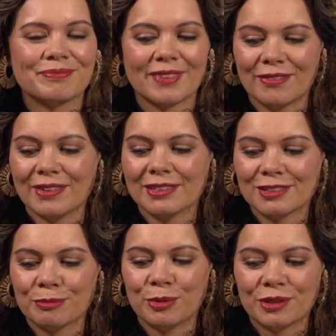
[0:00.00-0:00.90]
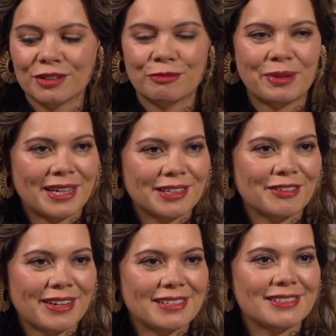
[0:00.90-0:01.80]
Having a supportive partner
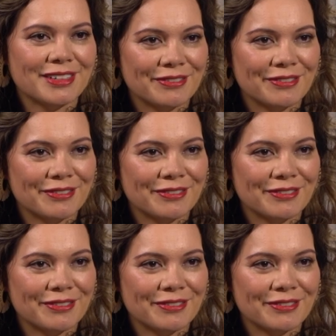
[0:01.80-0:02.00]
and a